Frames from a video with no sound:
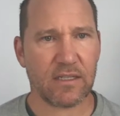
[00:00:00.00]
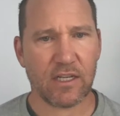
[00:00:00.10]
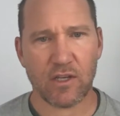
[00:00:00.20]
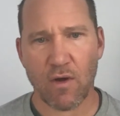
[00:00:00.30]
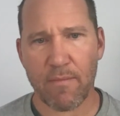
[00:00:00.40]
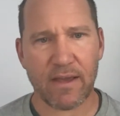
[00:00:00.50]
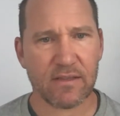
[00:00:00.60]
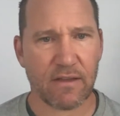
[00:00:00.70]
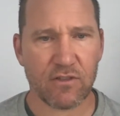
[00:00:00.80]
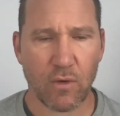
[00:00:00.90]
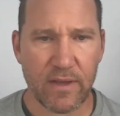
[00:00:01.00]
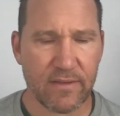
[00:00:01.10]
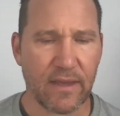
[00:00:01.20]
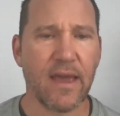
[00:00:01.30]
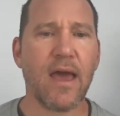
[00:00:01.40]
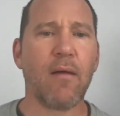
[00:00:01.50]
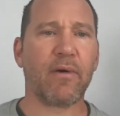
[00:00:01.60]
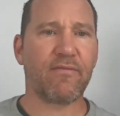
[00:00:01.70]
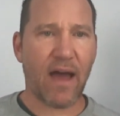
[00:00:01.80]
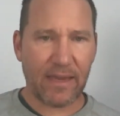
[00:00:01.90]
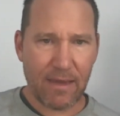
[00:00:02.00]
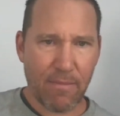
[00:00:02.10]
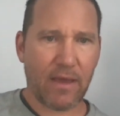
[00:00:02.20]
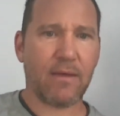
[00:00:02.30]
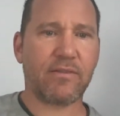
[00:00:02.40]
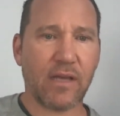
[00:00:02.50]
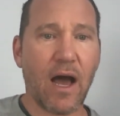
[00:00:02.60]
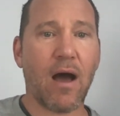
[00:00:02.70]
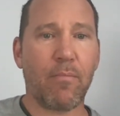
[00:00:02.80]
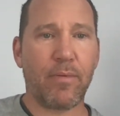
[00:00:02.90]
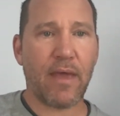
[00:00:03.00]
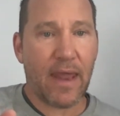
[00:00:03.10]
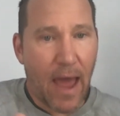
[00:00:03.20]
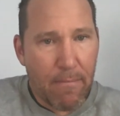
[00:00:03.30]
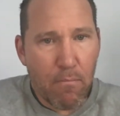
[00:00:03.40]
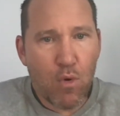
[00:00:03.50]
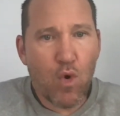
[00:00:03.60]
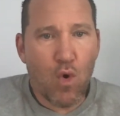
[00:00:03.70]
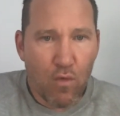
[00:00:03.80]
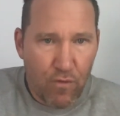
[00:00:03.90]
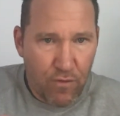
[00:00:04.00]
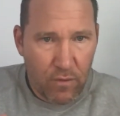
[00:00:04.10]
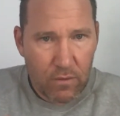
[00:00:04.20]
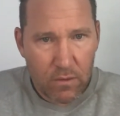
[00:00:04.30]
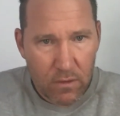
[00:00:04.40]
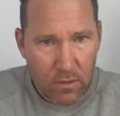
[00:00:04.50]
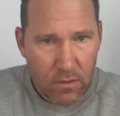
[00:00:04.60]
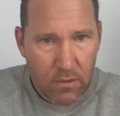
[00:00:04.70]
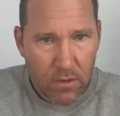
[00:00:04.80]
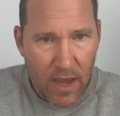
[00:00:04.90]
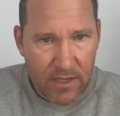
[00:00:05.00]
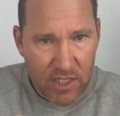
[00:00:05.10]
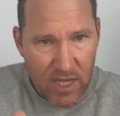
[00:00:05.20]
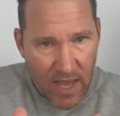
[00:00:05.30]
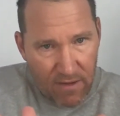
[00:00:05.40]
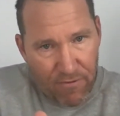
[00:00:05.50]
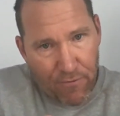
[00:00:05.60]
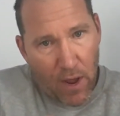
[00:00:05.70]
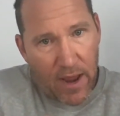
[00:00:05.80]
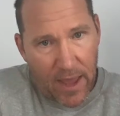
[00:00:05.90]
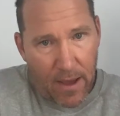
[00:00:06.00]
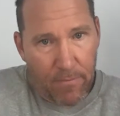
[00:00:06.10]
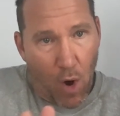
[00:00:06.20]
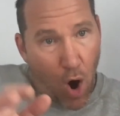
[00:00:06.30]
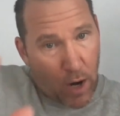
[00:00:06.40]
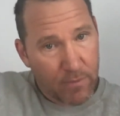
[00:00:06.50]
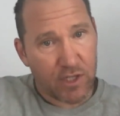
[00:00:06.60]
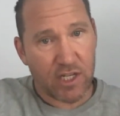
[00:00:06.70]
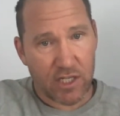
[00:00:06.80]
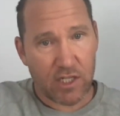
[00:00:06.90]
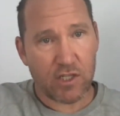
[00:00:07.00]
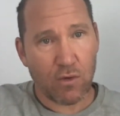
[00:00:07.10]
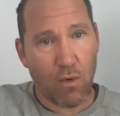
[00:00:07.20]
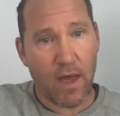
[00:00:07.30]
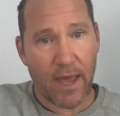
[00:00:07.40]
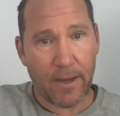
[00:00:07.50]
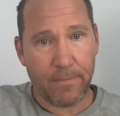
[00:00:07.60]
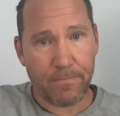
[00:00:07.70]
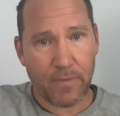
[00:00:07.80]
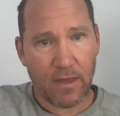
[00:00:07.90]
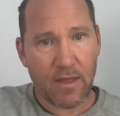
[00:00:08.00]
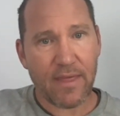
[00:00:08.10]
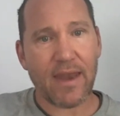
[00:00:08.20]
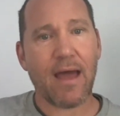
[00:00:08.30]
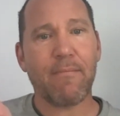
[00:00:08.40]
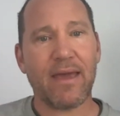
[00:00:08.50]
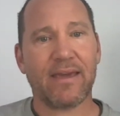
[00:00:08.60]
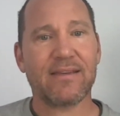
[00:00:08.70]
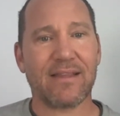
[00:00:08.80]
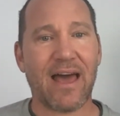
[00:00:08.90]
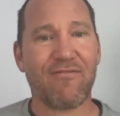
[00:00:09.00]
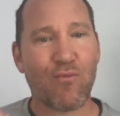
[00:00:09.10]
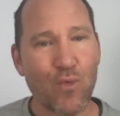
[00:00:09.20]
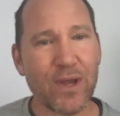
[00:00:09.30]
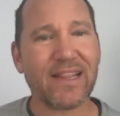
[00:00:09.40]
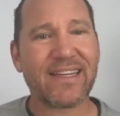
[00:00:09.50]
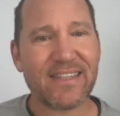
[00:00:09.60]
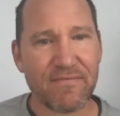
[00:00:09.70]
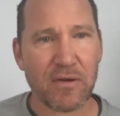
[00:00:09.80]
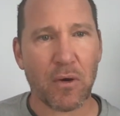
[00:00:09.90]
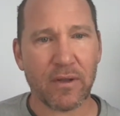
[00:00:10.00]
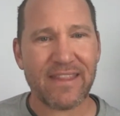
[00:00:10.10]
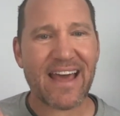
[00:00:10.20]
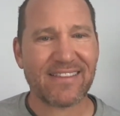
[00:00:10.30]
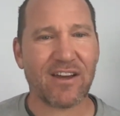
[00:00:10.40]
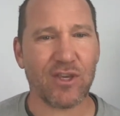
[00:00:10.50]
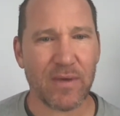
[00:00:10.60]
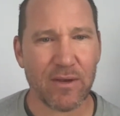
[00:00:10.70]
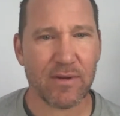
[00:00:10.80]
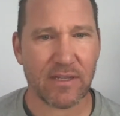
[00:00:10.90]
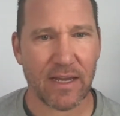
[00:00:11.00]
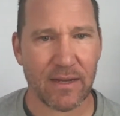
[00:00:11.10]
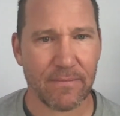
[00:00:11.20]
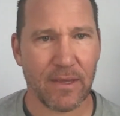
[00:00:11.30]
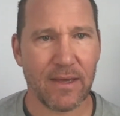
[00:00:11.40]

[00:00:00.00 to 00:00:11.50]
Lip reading: he can do. I make his life so easy. But if I keep my hips up and I move and stay in front of him, arm's distance away, then I make his life really difficult. And that's how you irritate him.